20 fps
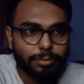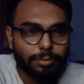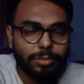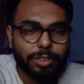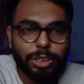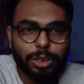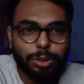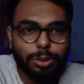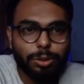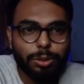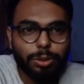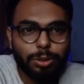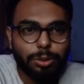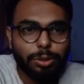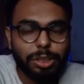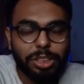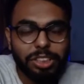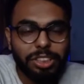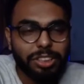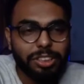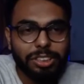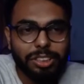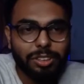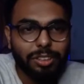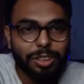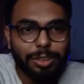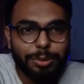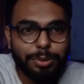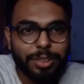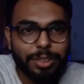So here is
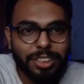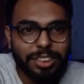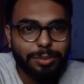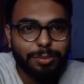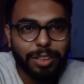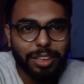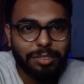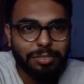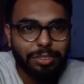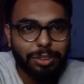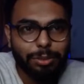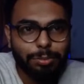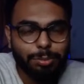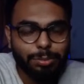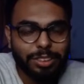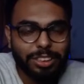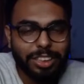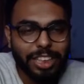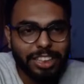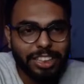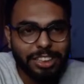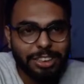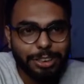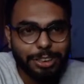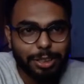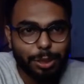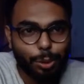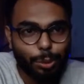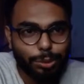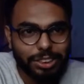our today's platform, that is
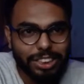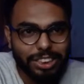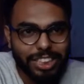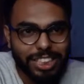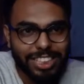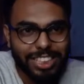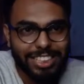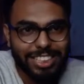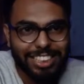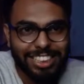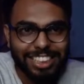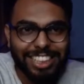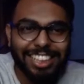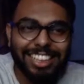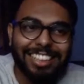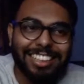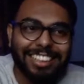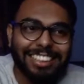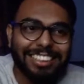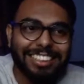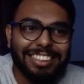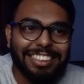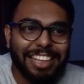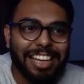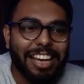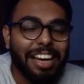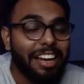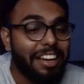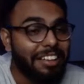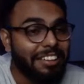Cozy.
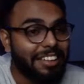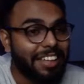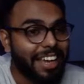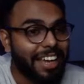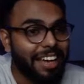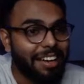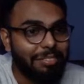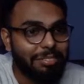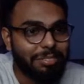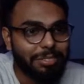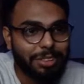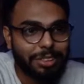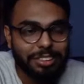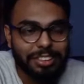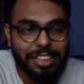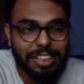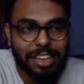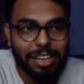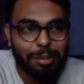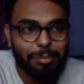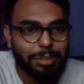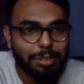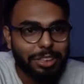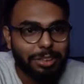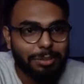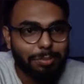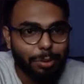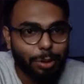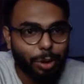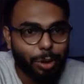They have named
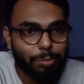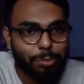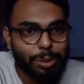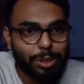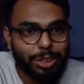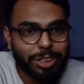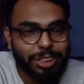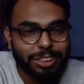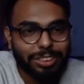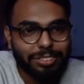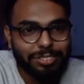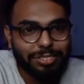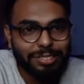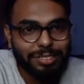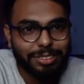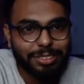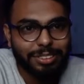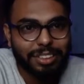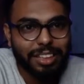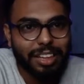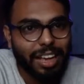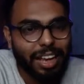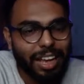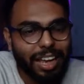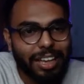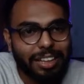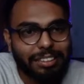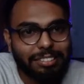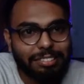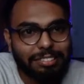it properly.
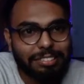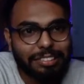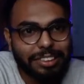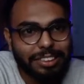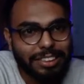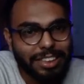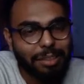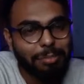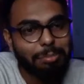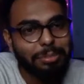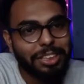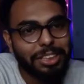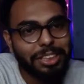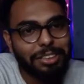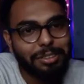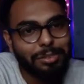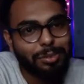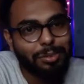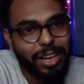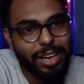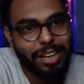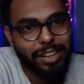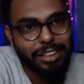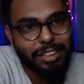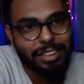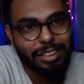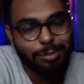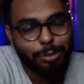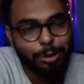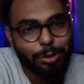And same thing where
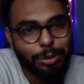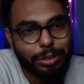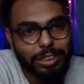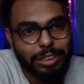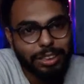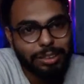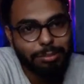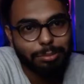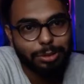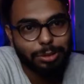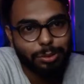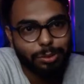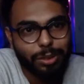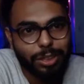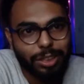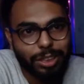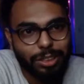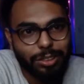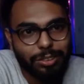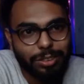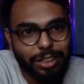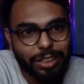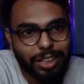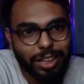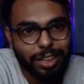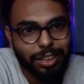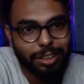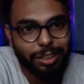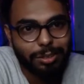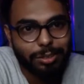remote teams work and
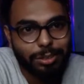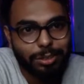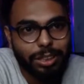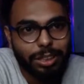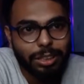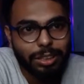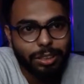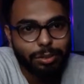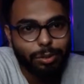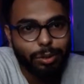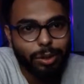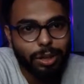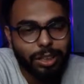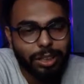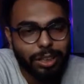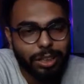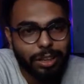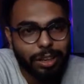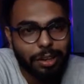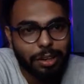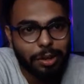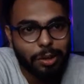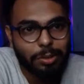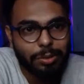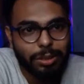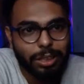hang out.